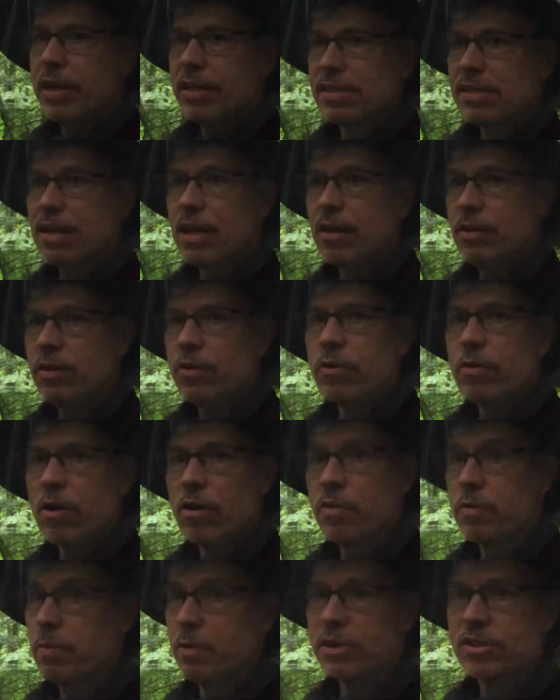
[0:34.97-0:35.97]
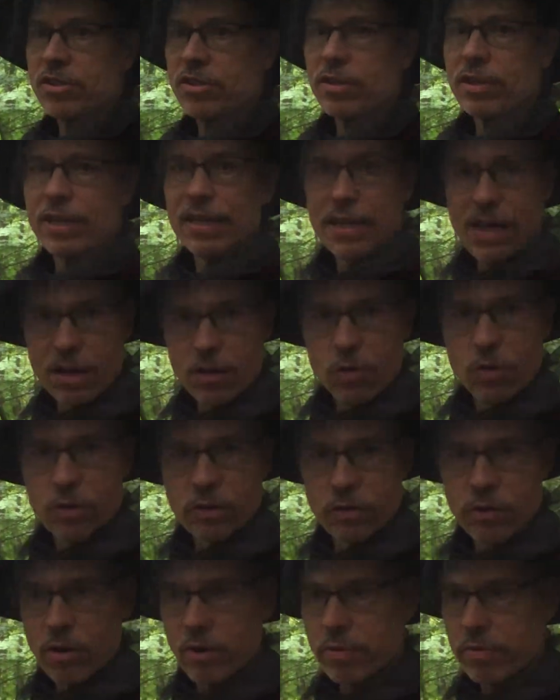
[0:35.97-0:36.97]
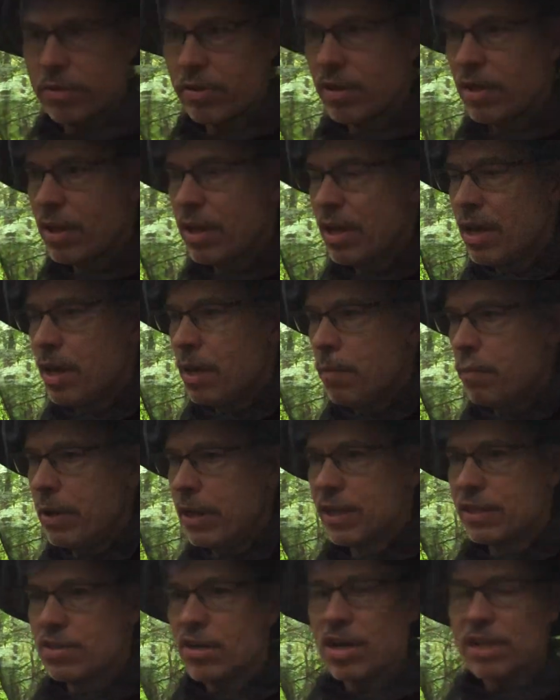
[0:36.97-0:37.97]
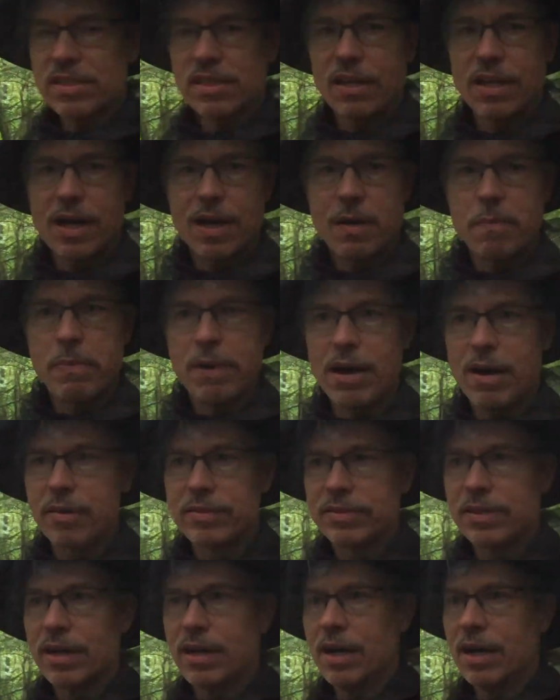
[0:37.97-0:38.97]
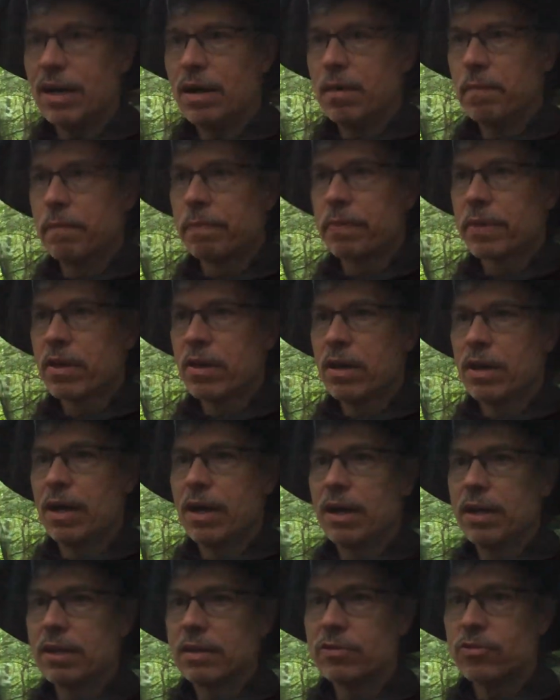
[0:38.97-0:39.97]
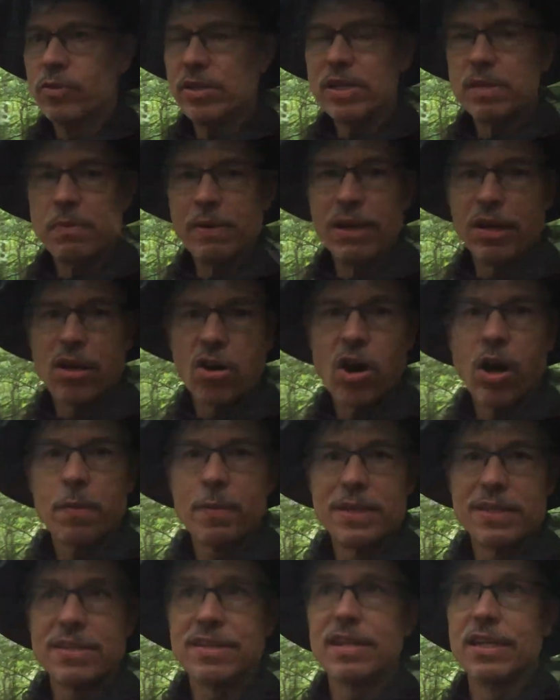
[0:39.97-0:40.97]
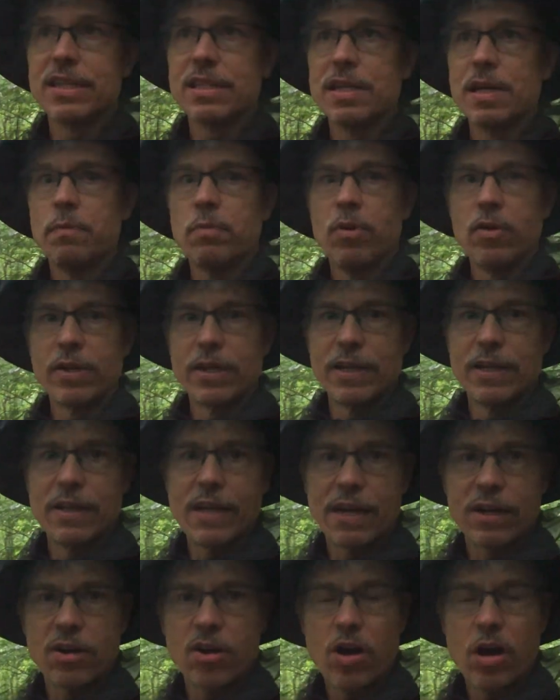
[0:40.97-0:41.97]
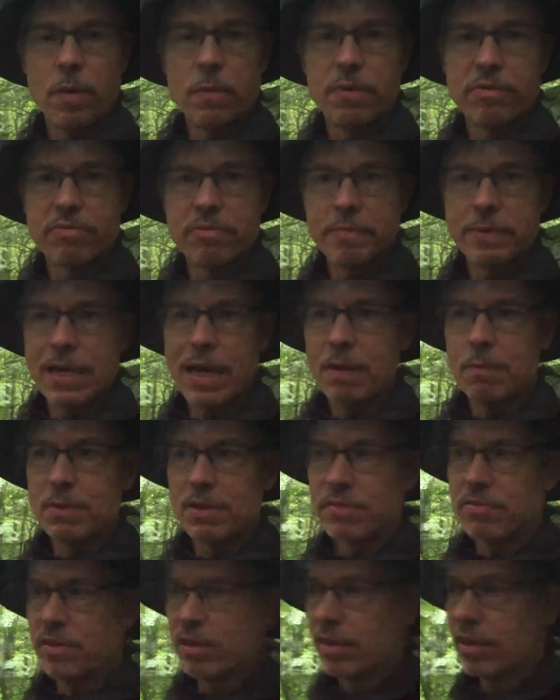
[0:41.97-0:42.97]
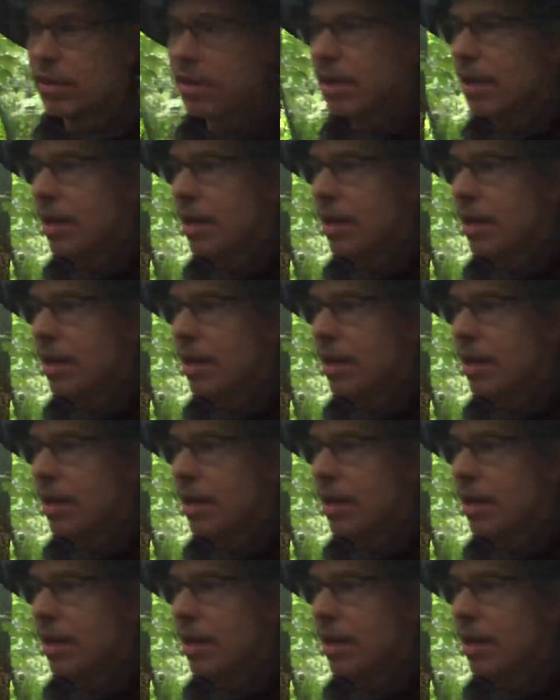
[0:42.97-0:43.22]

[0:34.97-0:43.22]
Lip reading: It's not new growth, but it's certainly not old growth. But it talks a lot about trees being carbon sinks. They pull in a lot of carbon from the atmosphere.